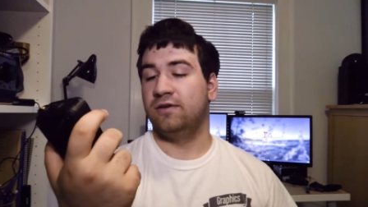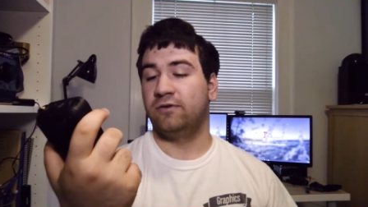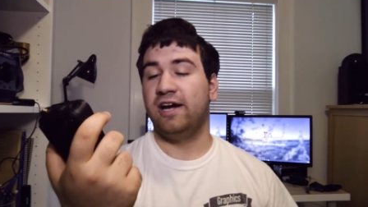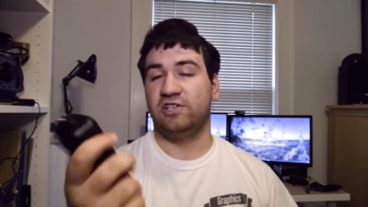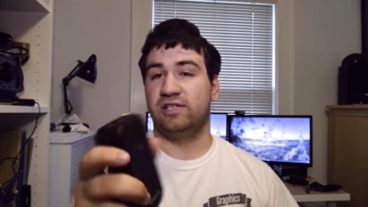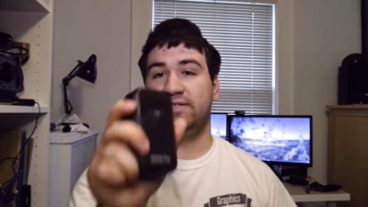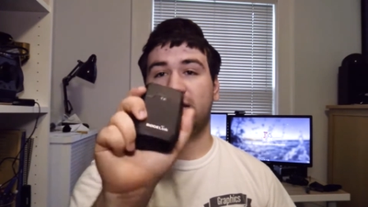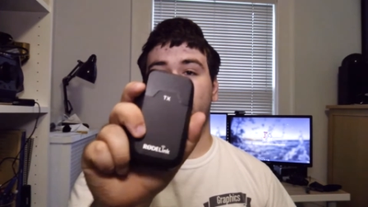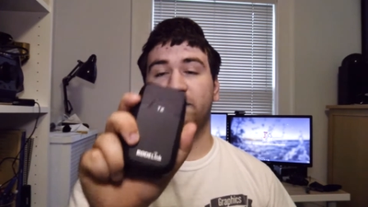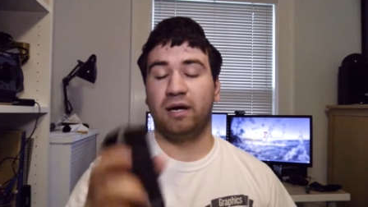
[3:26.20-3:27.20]
graciously
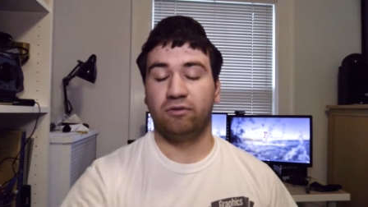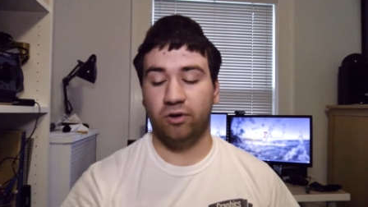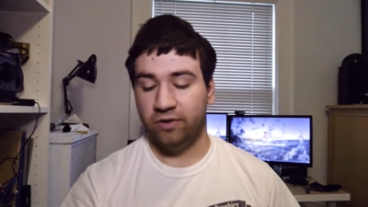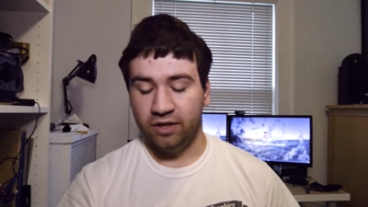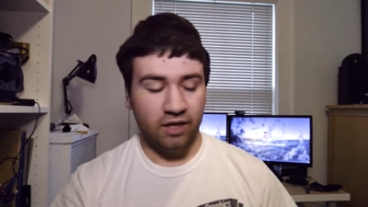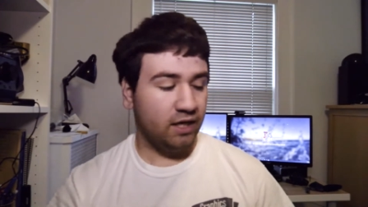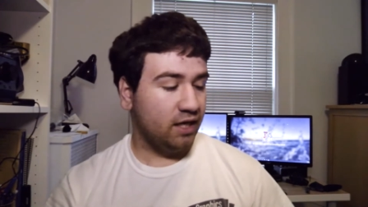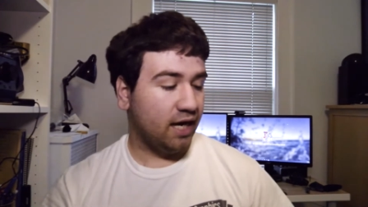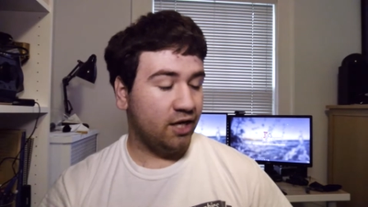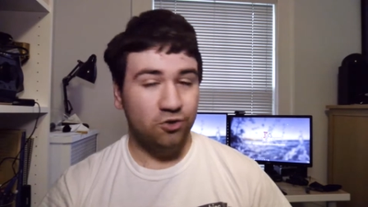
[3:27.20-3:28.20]
sent over by Rode.
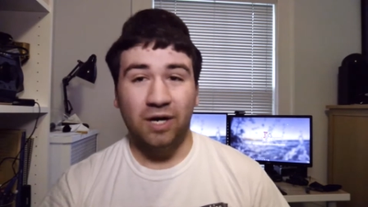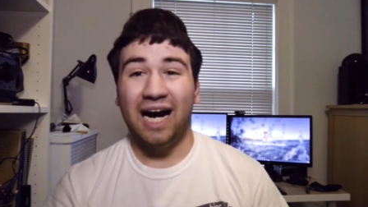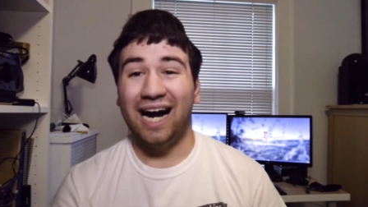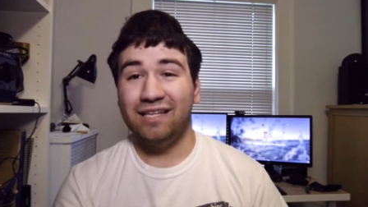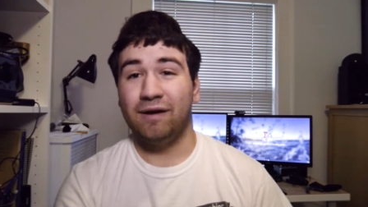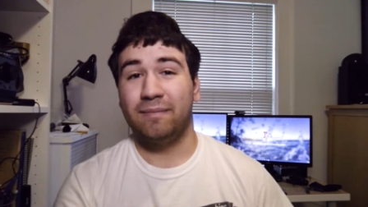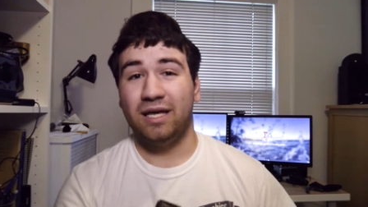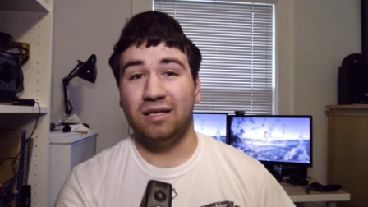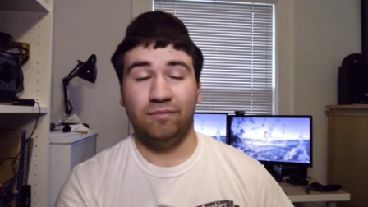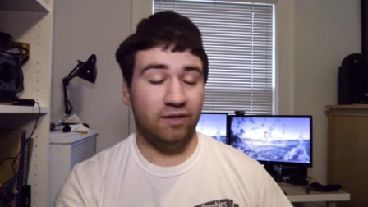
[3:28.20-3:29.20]
I do highly
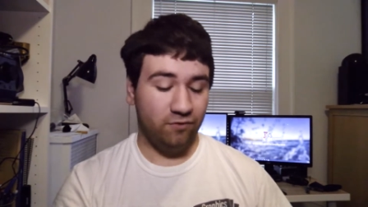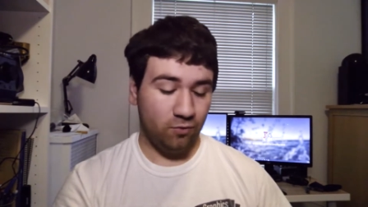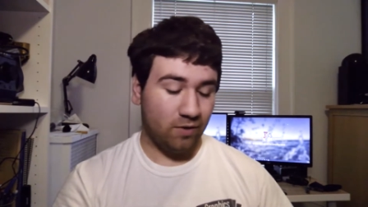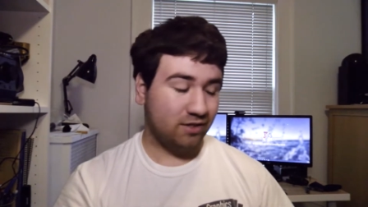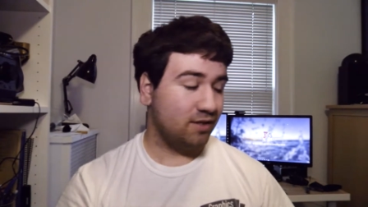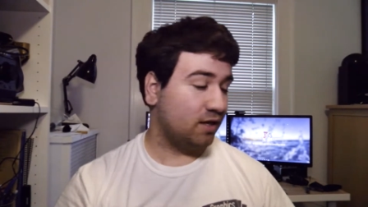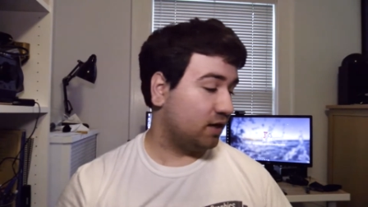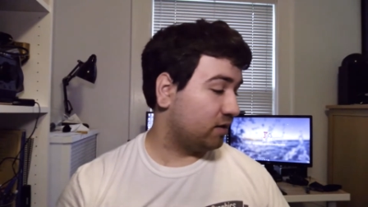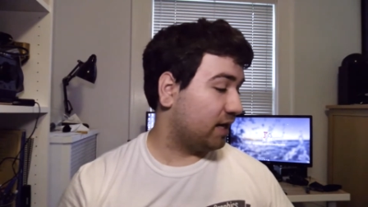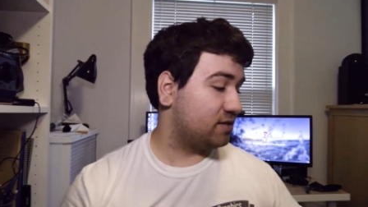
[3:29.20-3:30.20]
recommend them if you want
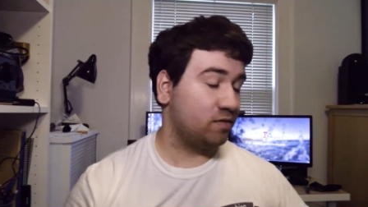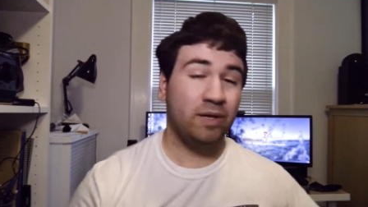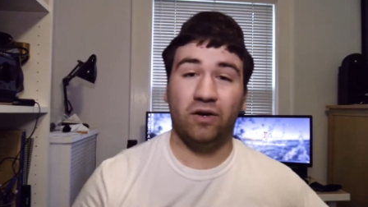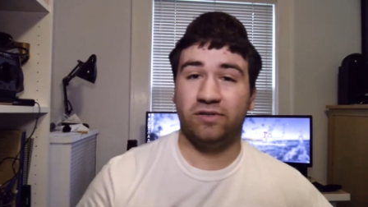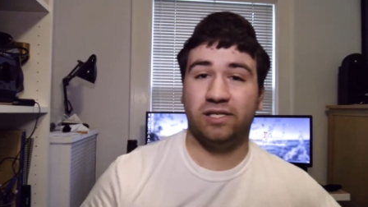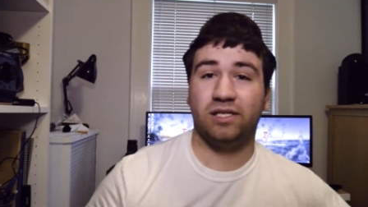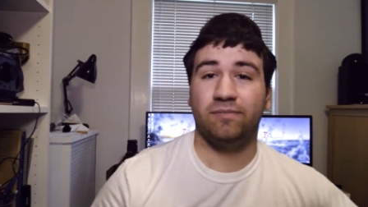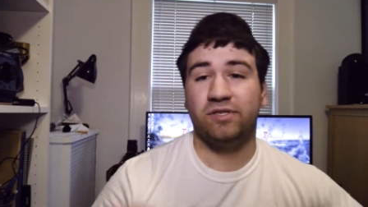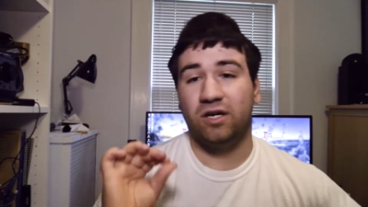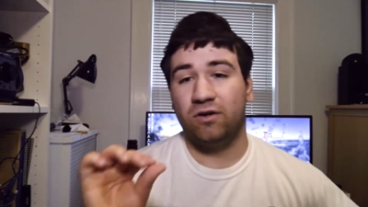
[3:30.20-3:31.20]
a nice lapel
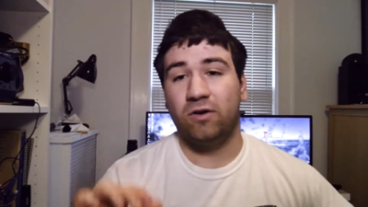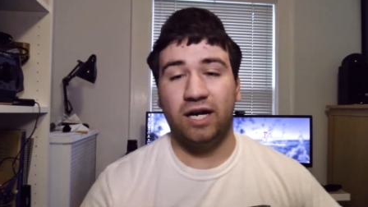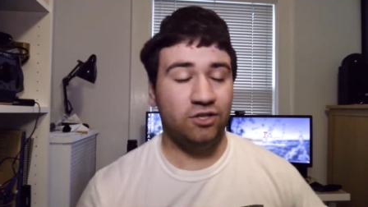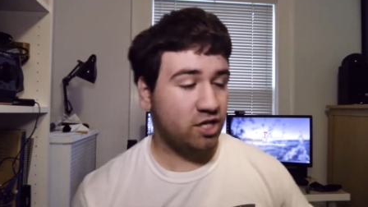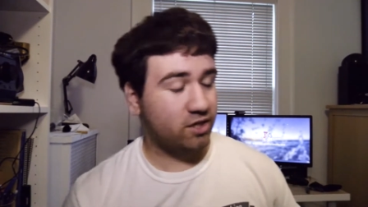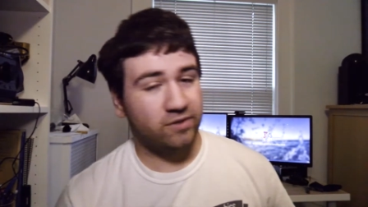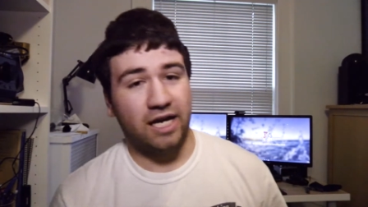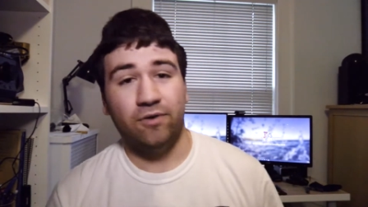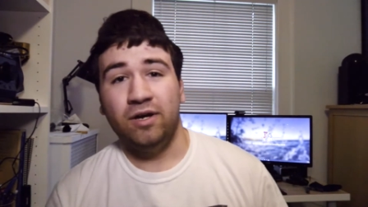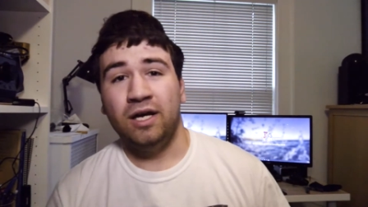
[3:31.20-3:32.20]
system, so go ahead and check those
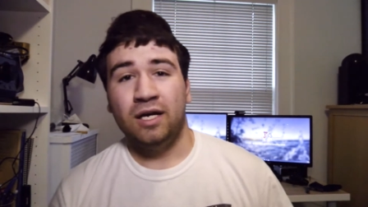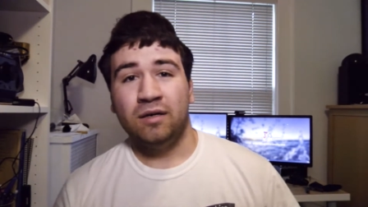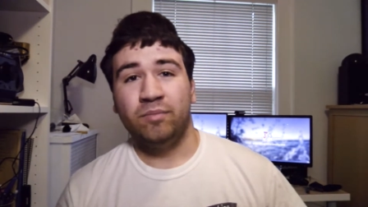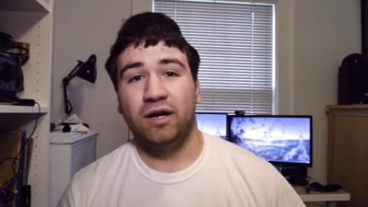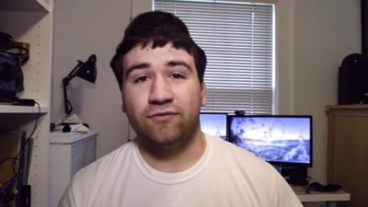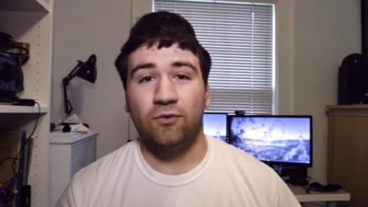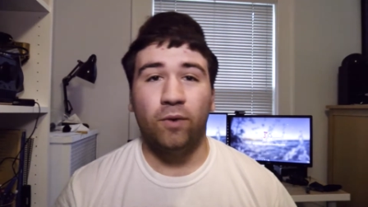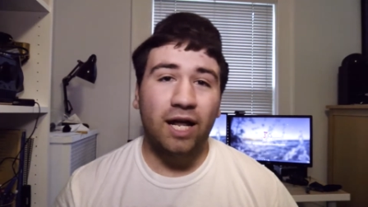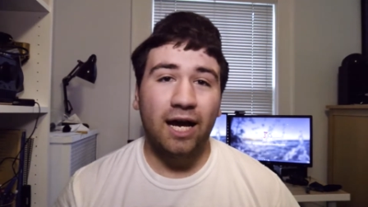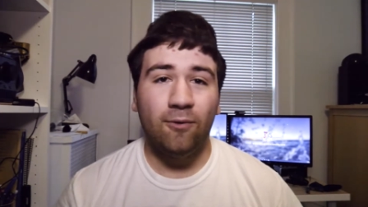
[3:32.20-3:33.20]
out. But for
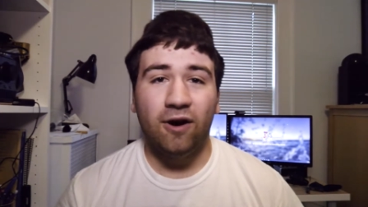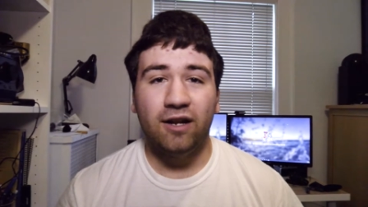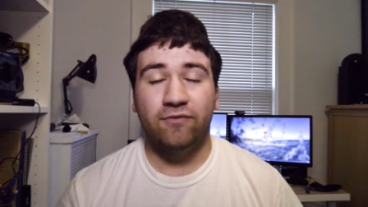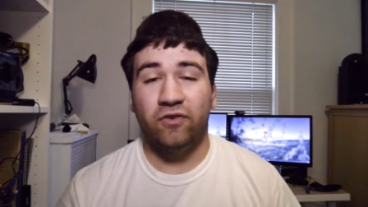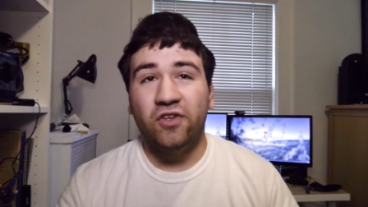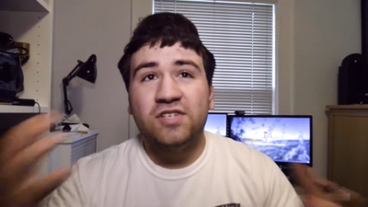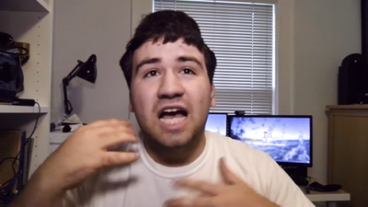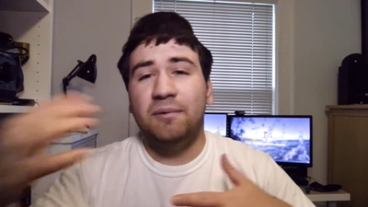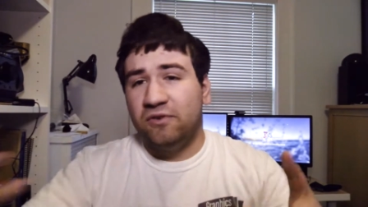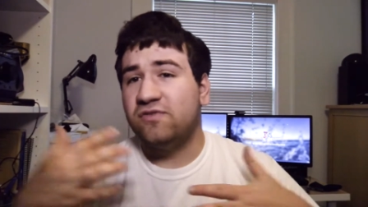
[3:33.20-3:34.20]
what I wanted for this
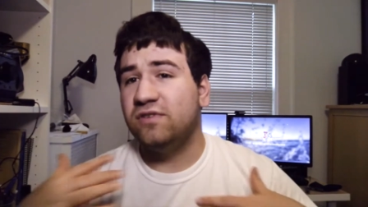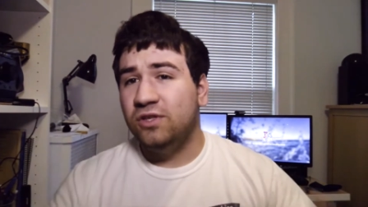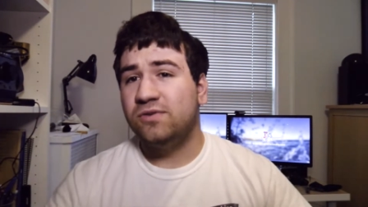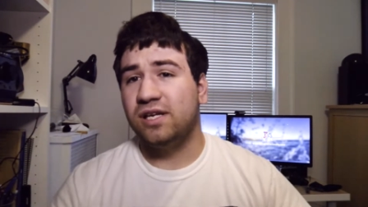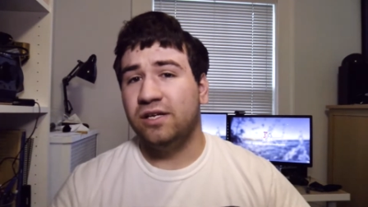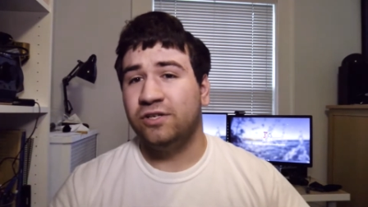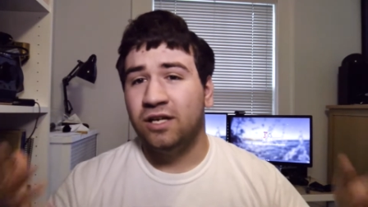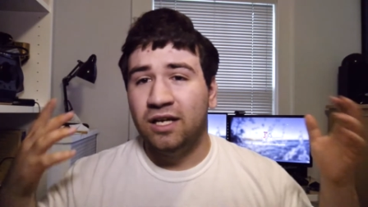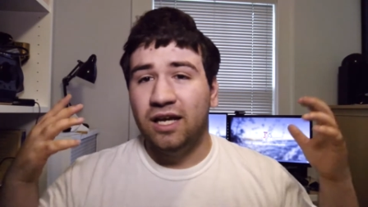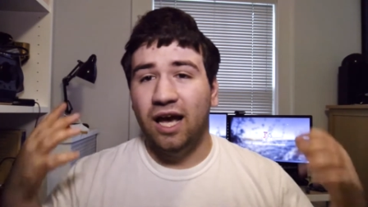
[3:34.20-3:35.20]
type of usage,
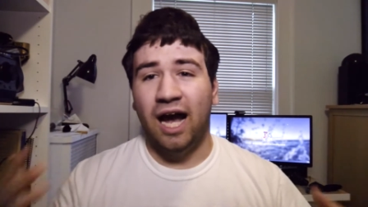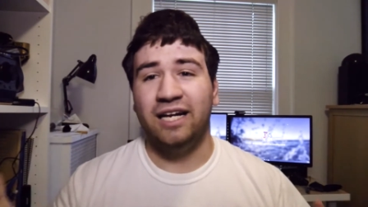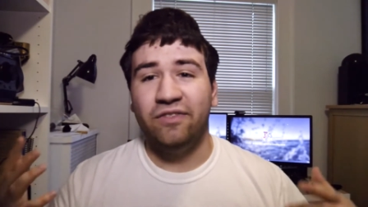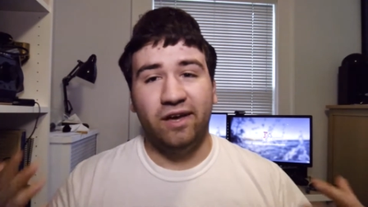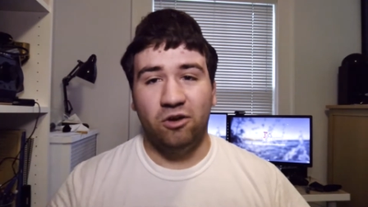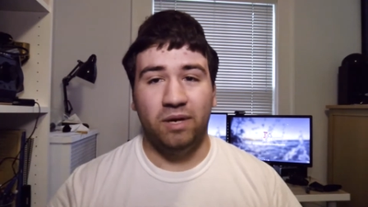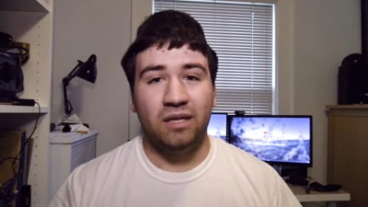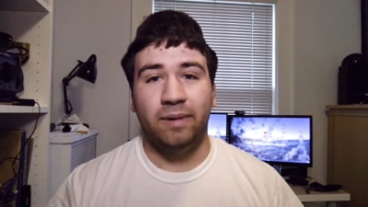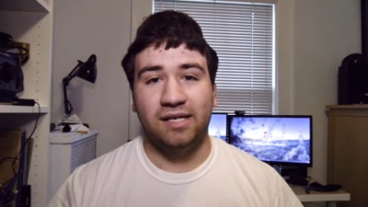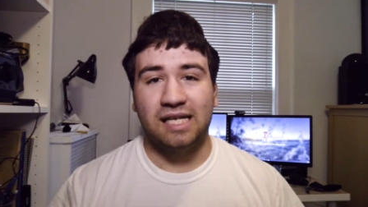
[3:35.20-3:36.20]
I didn't think it would be
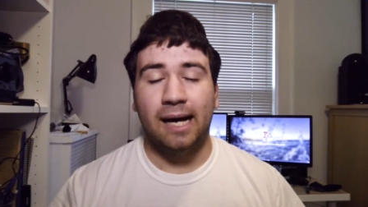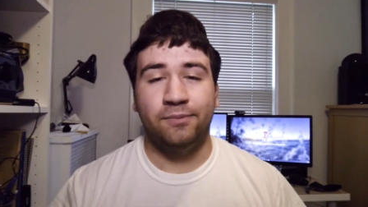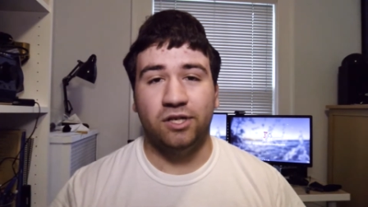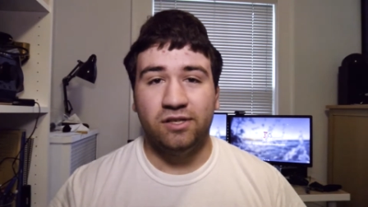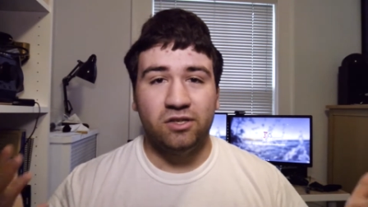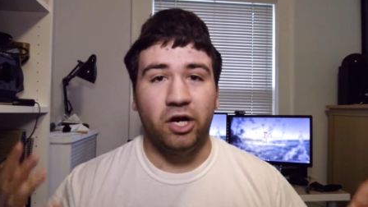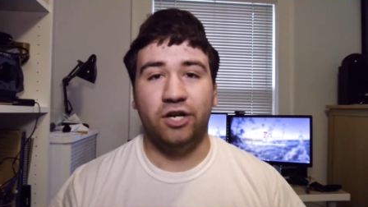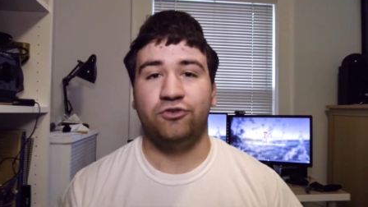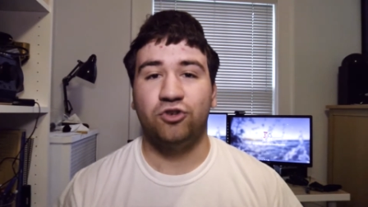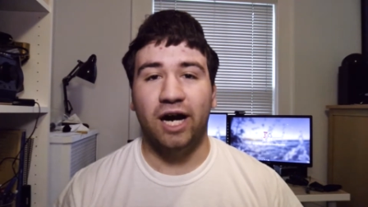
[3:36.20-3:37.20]
the best option, so
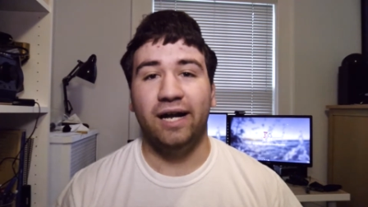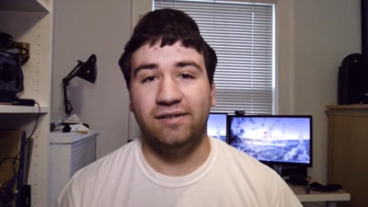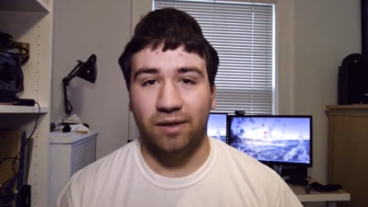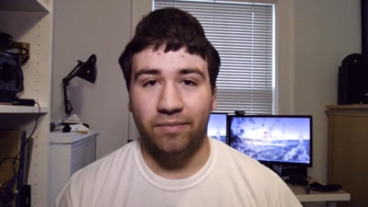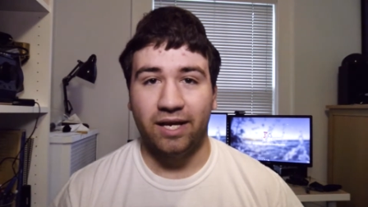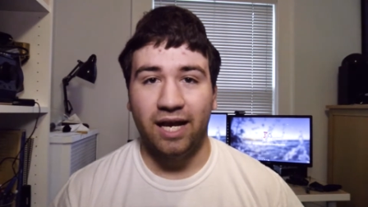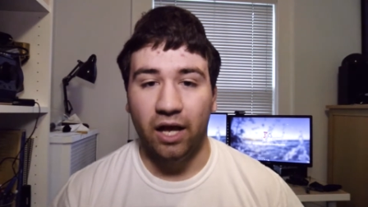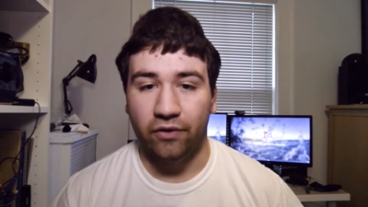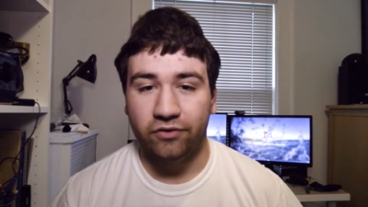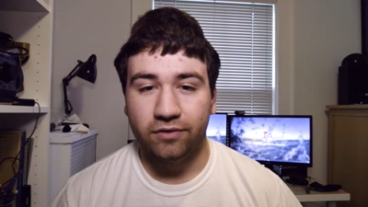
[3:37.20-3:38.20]
I tried something
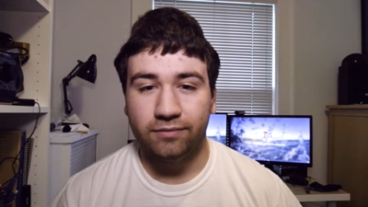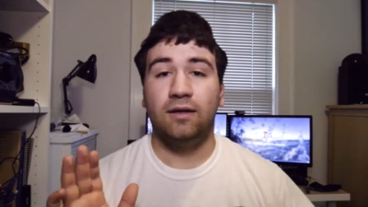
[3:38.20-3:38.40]
else.